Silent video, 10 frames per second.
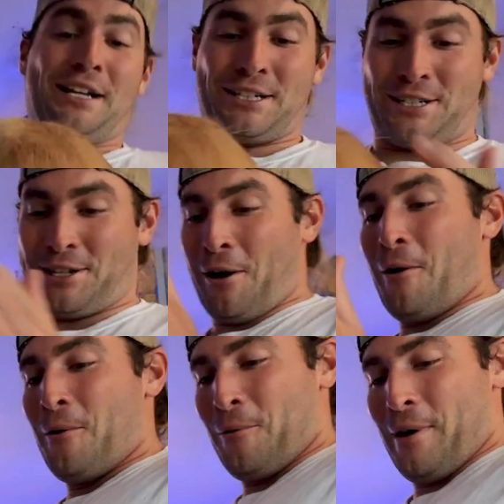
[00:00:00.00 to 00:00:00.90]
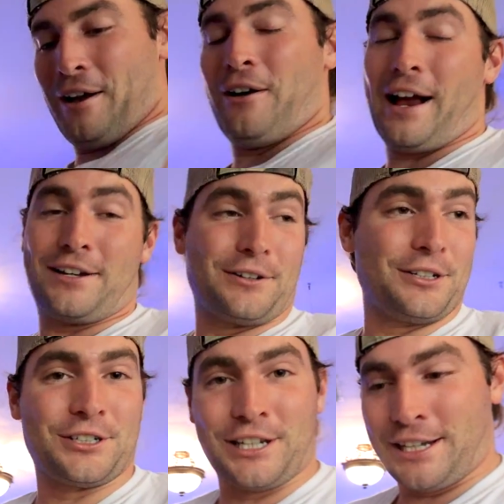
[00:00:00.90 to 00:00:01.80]
so well. I don't
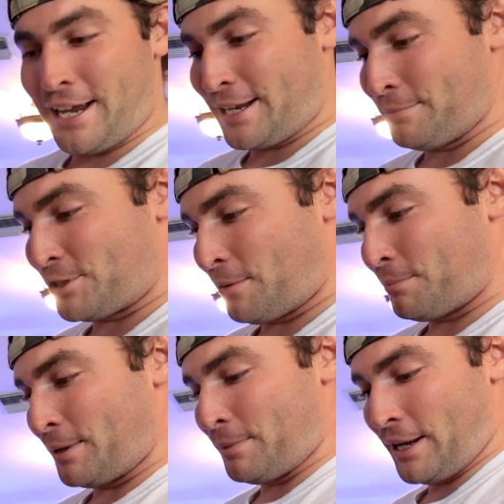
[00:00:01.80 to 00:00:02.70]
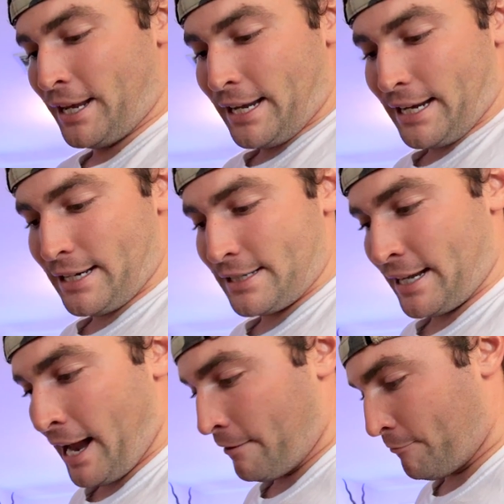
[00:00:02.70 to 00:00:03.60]
usually like him jumping, but he
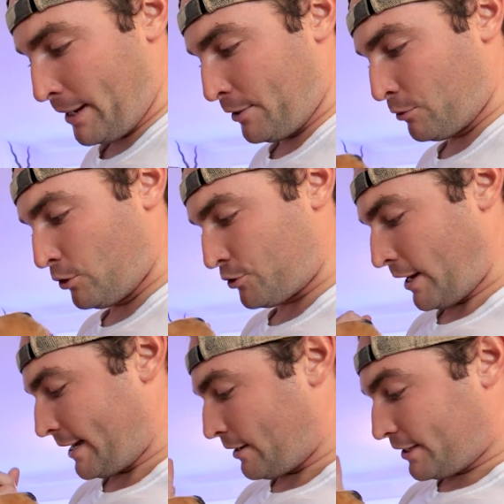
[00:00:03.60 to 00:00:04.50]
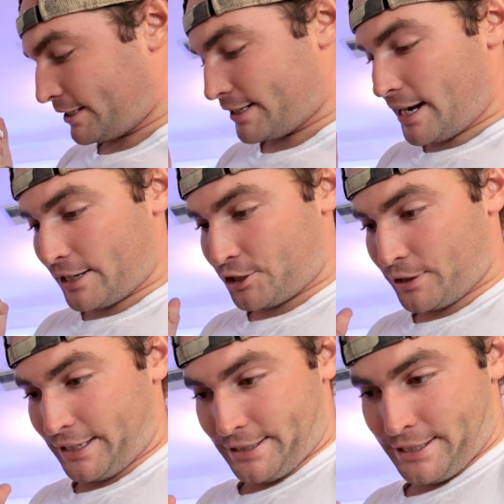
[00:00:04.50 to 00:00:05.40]
doesn't have many rules right now. This is not
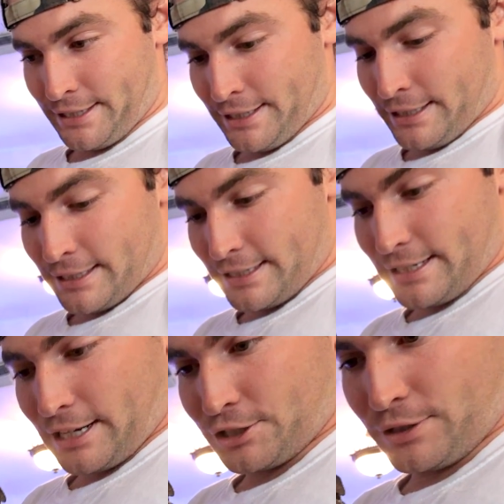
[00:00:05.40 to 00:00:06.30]
treats. This is not